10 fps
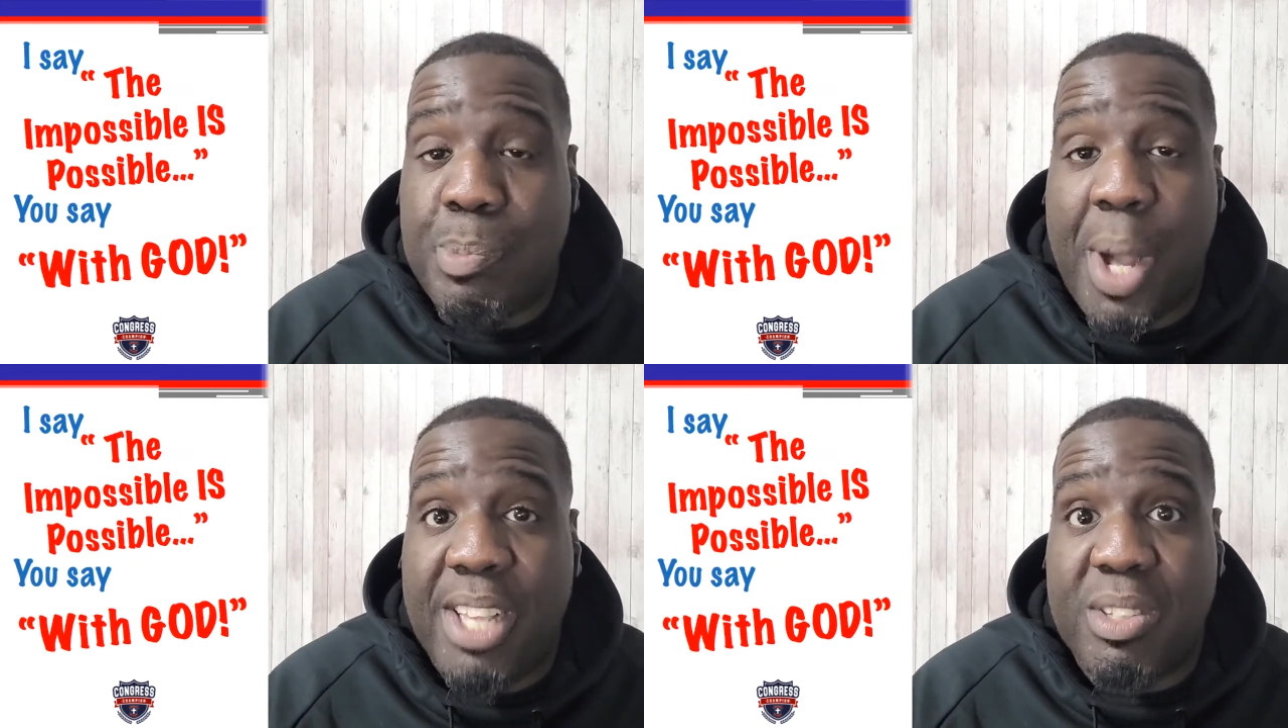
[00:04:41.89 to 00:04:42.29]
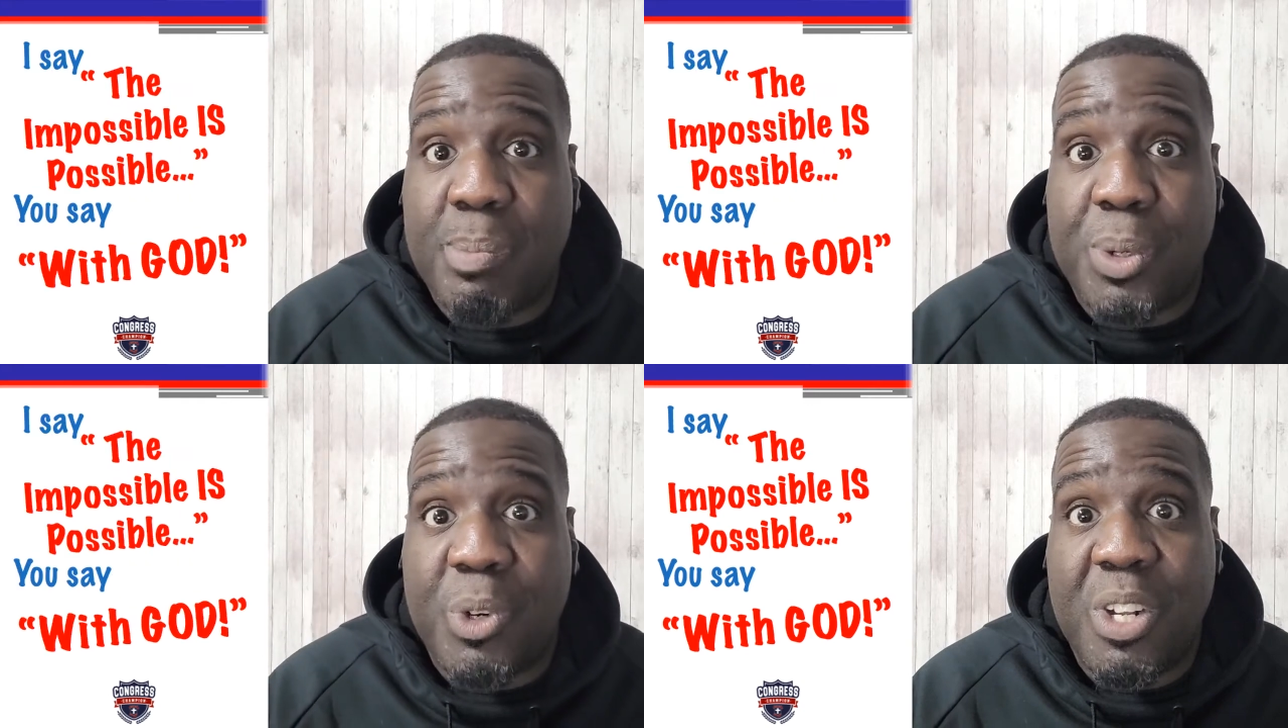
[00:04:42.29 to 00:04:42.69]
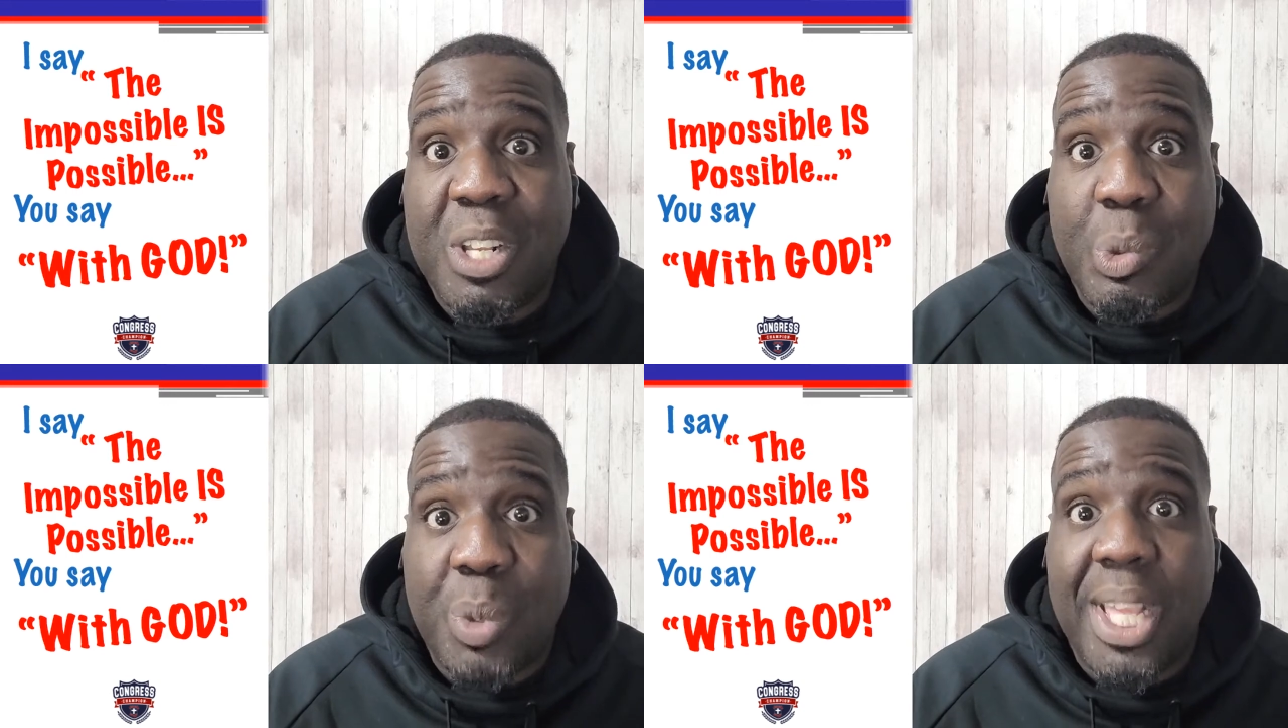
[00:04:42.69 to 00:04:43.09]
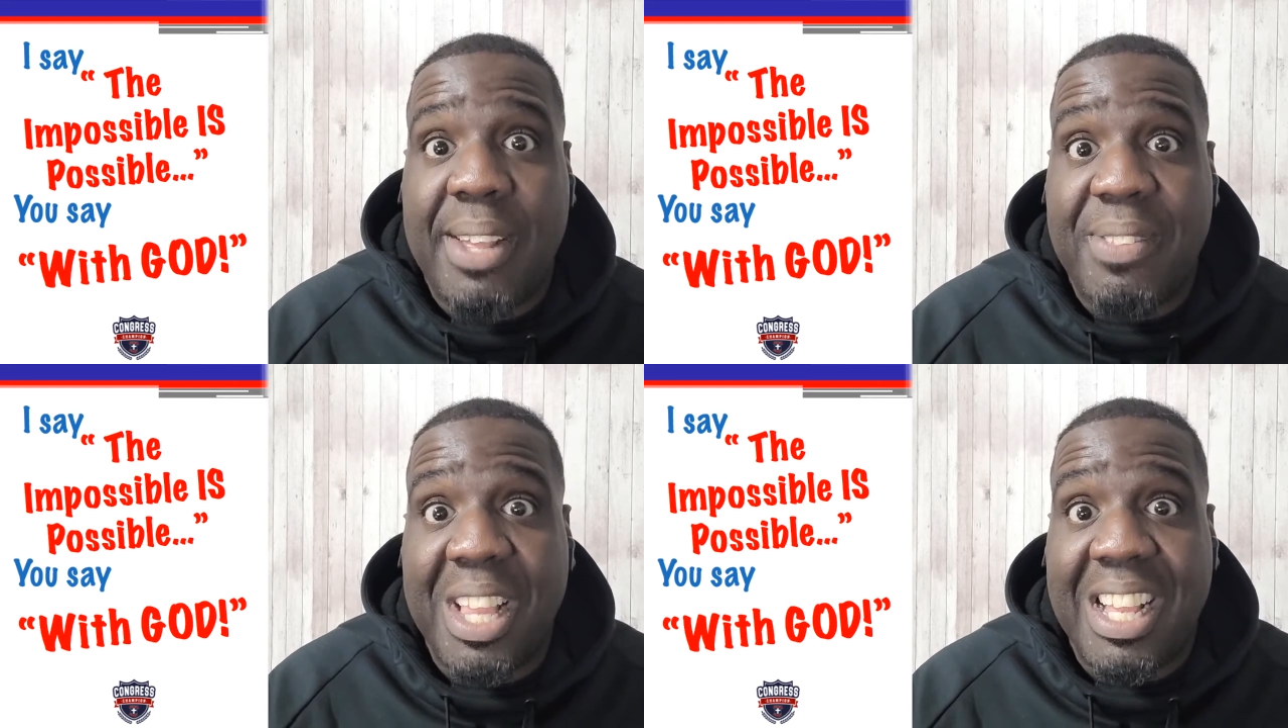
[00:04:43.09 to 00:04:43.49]
possible
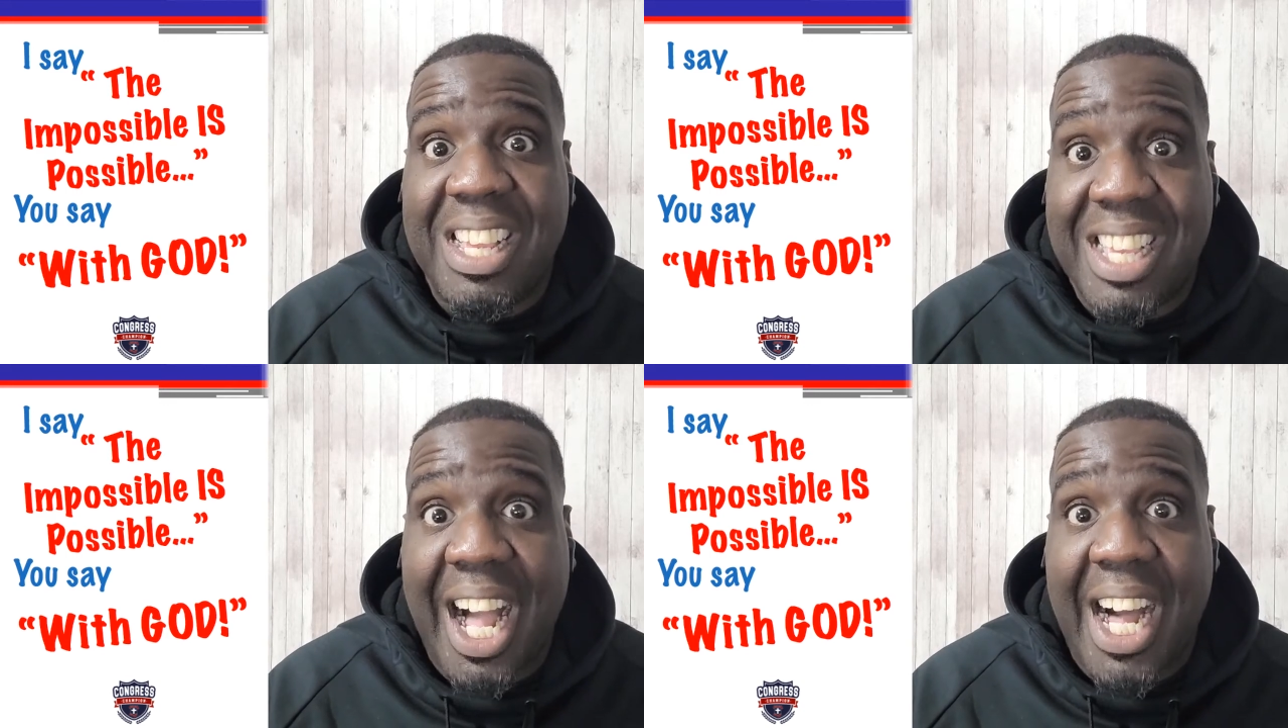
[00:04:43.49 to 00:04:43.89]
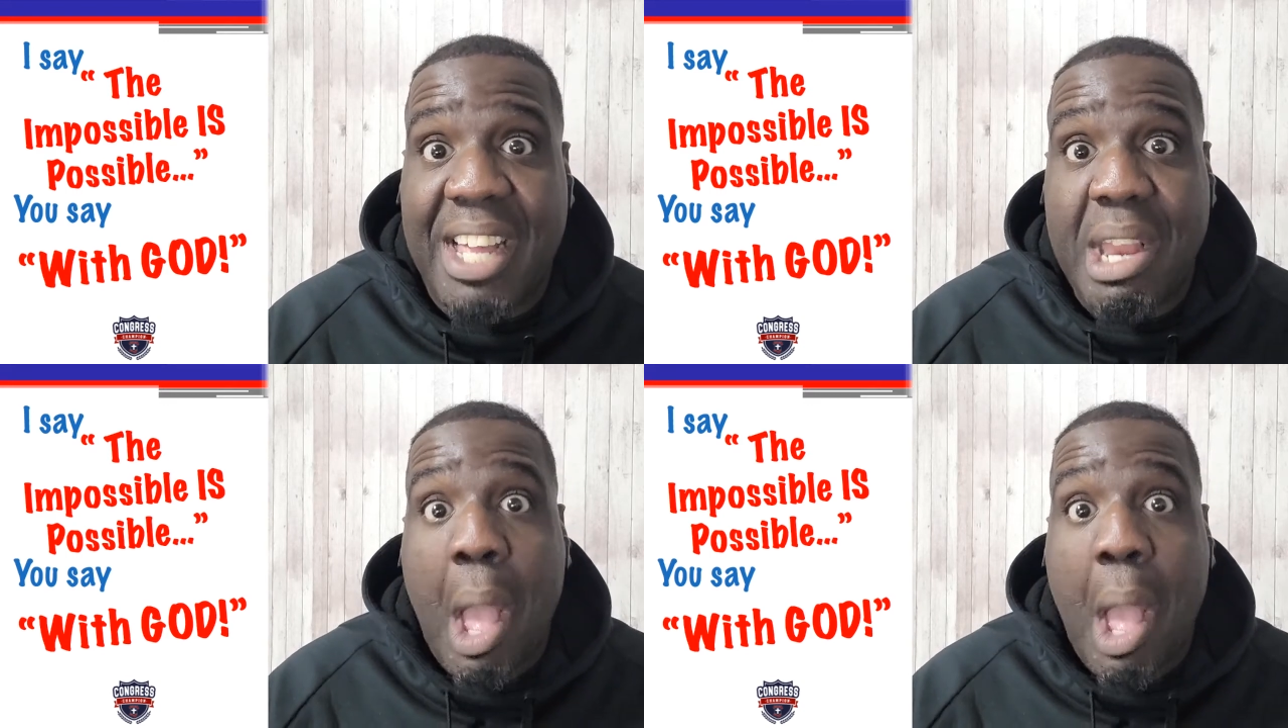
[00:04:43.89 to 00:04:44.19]
with God.